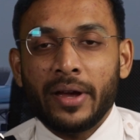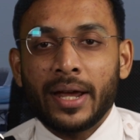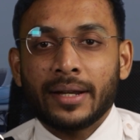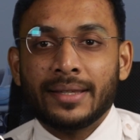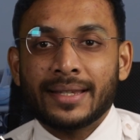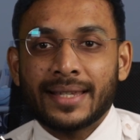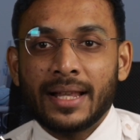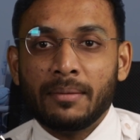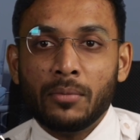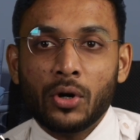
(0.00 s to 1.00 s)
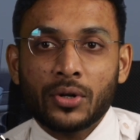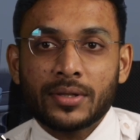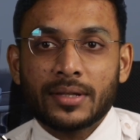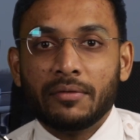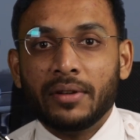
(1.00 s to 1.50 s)
where they sell
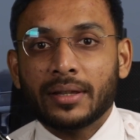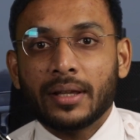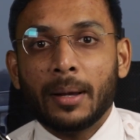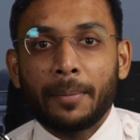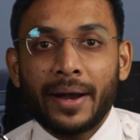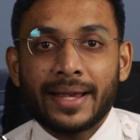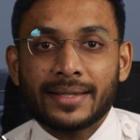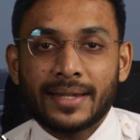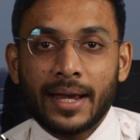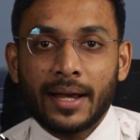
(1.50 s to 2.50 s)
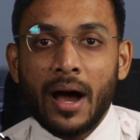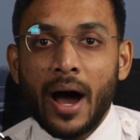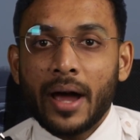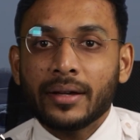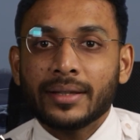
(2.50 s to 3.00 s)
books with a price tag
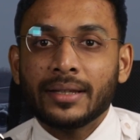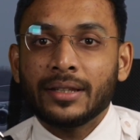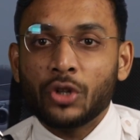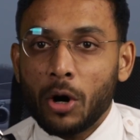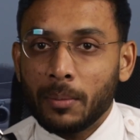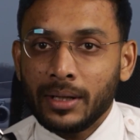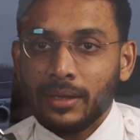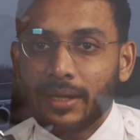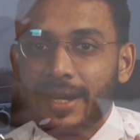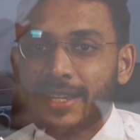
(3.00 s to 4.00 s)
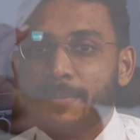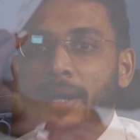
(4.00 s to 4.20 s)
higher than the normal, it is